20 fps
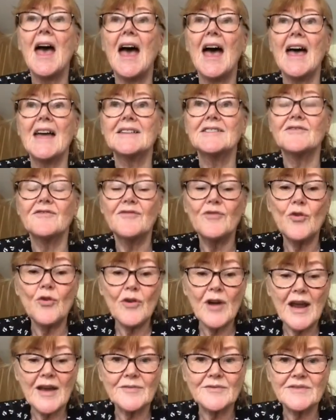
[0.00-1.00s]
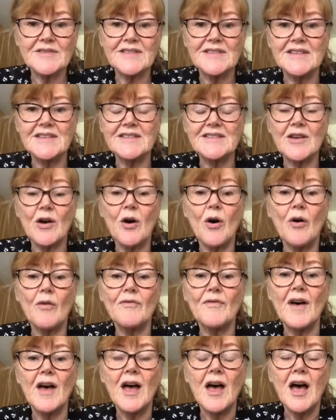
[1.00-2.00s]
and 4 ounces
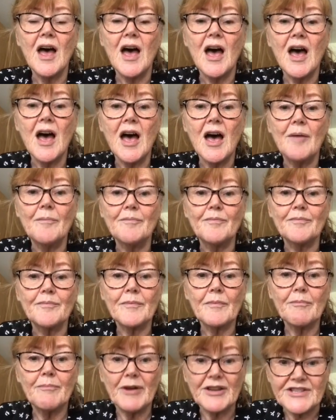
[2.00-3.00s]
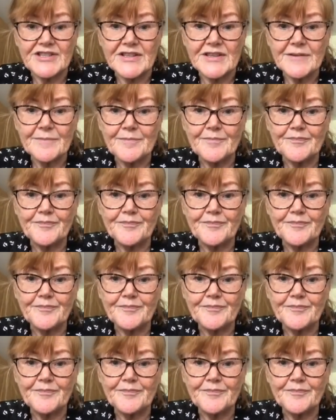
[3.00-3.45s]
of butter